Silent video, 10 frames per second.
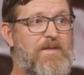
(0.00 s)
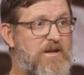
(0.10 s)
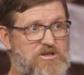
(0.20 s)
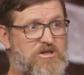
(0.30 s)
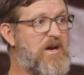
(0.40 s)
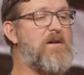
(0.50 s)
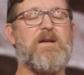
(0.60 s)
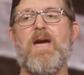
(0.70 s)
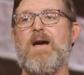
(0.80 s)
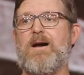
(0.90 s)
then it's just utter
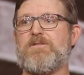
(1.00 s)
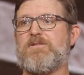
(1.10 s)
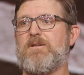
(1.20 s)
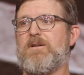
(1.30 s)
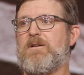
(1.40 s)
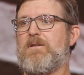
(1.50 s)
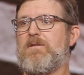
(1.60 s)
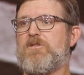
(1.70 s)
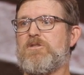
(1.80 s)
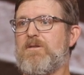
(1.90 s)
chaos.
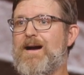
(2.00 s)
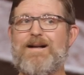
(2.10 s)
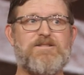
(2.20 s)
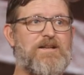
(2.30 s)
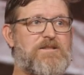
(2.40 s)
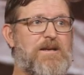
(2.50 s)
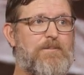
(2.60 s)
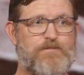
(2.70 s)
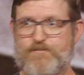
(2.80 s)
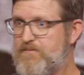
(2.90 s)
So God sets
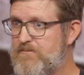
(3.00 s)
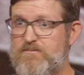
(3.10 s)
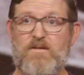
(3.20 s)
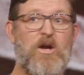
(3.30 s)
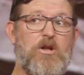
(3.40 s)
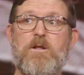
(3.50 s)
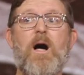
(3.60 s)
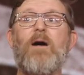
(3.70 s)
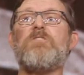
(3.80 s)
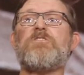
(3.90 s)
up a
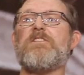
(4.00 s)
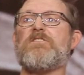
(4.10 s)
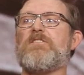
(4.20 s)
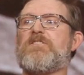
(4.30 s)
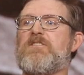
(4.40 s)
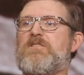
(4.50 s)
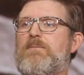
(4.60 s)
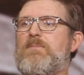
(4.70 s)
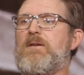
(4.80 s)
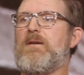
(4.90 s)
law and justice
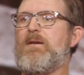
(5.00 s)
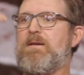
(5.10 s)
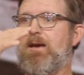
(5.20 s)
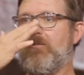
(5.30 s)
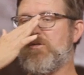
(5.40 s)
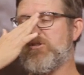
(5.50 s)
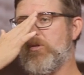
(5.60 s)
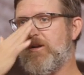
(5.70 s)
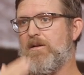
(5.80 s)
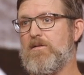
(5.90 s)
system, and we'll
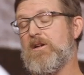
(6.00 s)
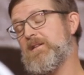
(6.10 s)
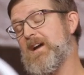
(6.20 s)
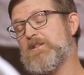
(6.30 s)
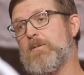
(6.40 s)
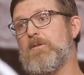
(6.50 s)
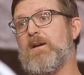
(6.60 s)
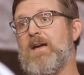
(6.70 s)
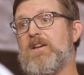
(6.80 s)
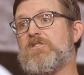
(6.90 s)
look, look next week, we'll
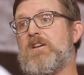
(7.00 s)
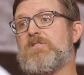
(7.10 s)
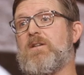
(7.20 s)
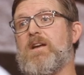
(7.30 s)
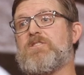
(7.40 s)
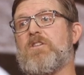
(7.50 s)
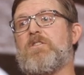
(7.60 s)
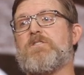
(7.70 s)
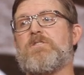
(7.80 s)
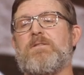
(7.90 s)
look at is, is our nation a
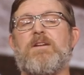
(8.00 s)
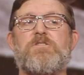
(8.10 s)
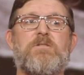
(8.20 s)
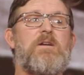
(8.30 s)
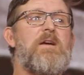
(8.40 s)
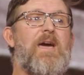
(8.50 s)
Christian nation?